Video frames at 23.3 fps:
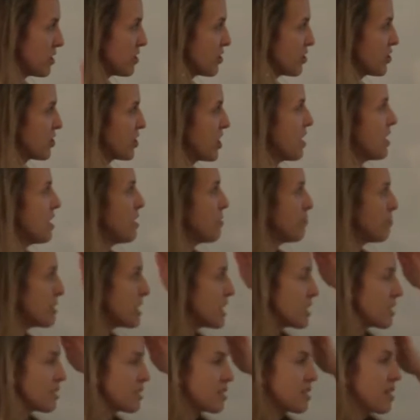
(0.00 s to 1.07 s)
which
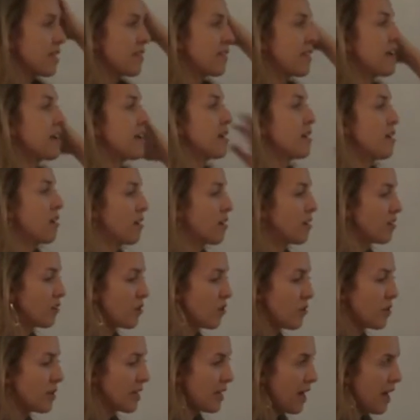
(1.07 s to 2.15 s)
means that they are
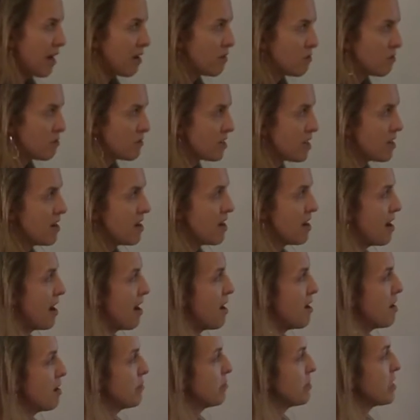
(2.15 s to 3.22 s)
going out
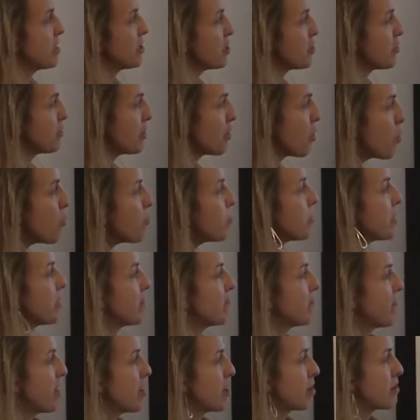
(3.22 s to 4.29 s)
um, into an open
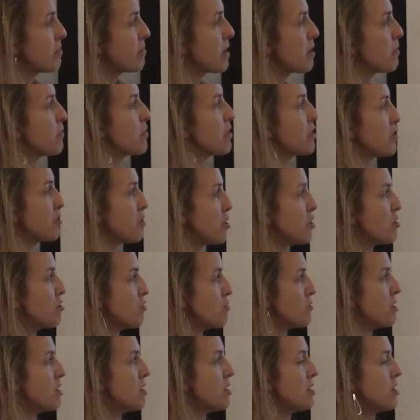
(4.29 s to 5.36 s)
environment with
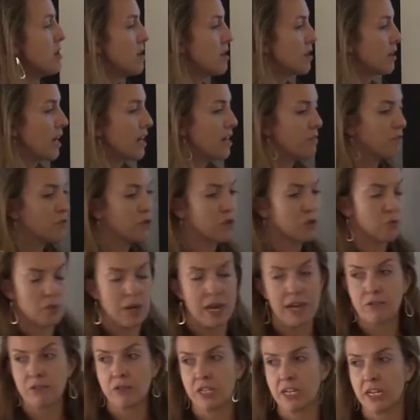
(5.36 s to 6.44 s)
no kind of
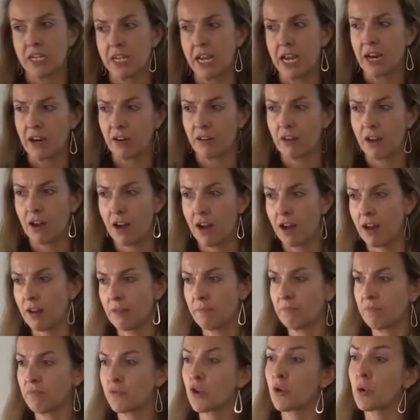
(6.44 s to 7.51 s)
surrounding air
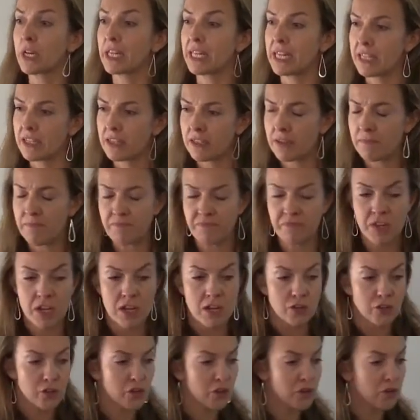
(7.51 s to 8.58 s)
um, toilets.
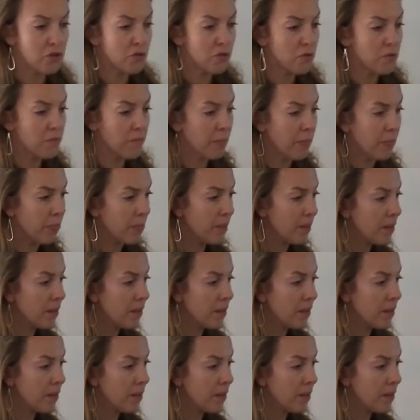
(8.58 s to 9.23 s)
So